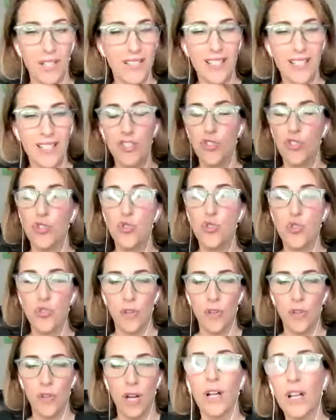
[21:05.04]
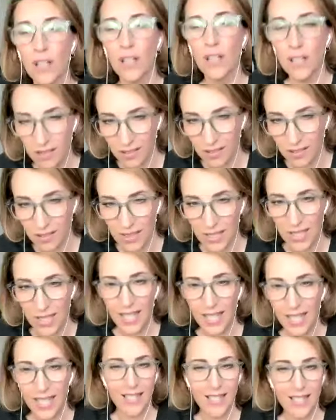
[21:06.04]
Is this struggle?
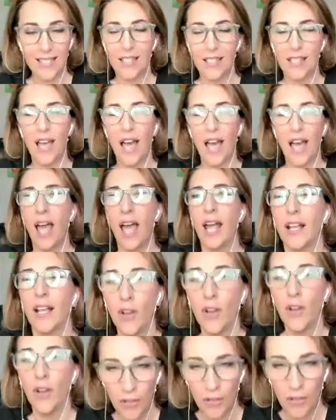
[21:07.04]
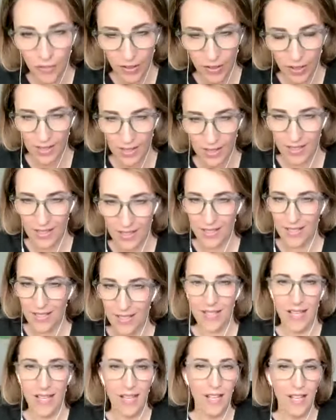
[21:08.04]
Is this the hangovers,
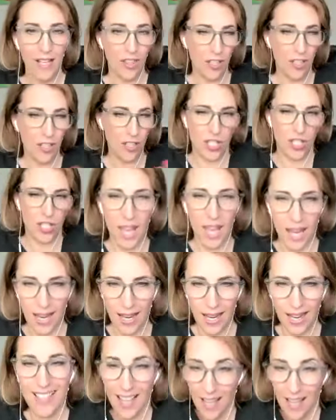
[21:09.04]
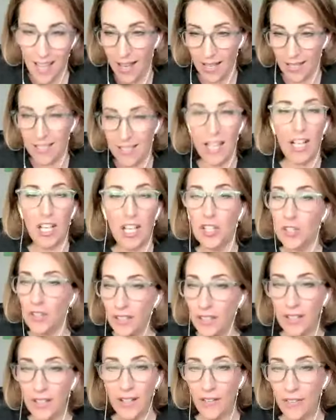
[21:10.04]
the shame? Is that
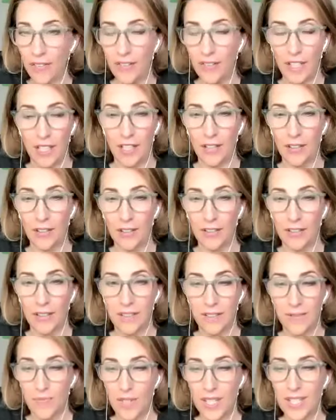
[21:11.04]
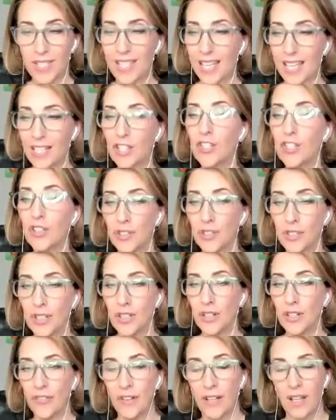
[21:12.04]
good enough for you? Is that a good
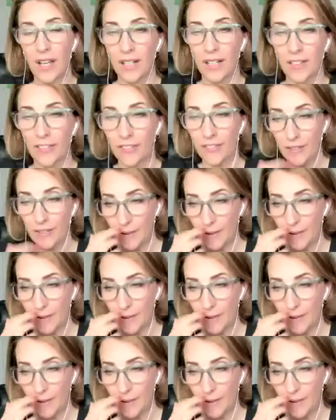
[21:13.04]
enough life?